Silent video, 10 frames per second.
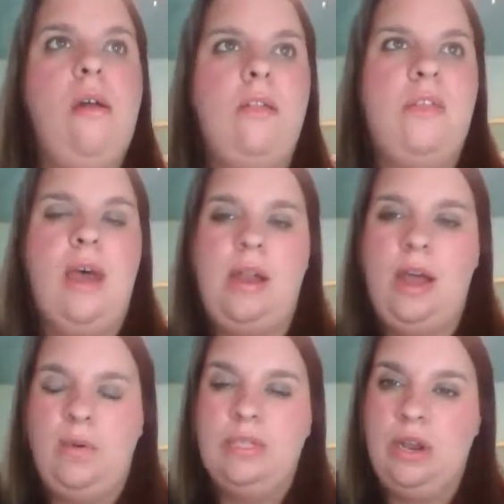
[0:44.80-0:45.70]
that
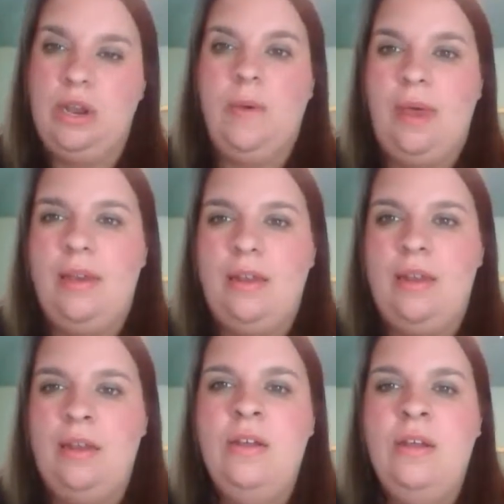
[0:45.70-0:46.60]
I was going to go ahead
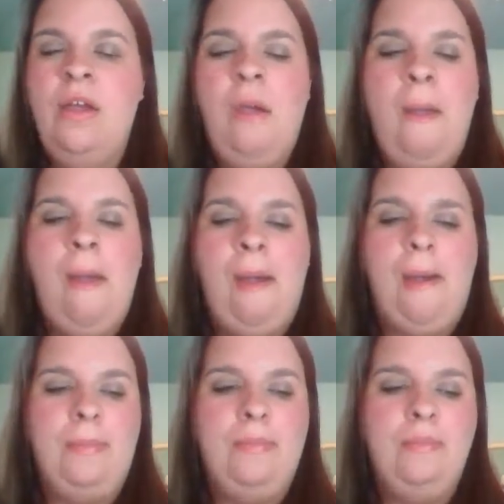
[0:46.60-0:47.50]
and
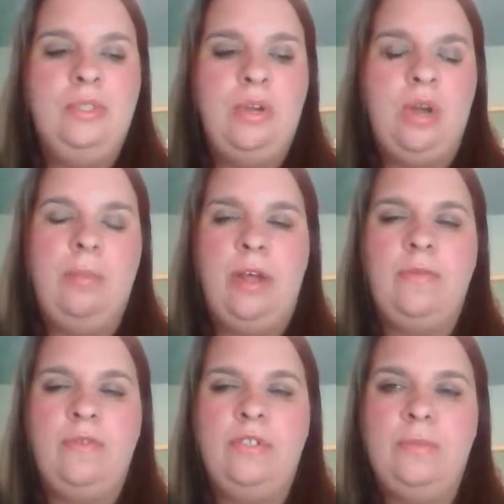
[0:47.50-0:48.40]
start
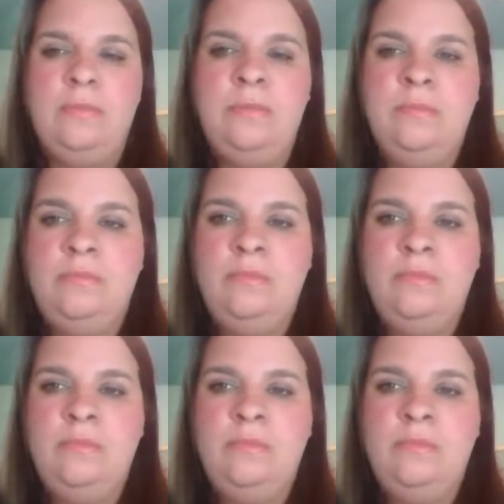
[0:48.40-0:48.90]
applying for some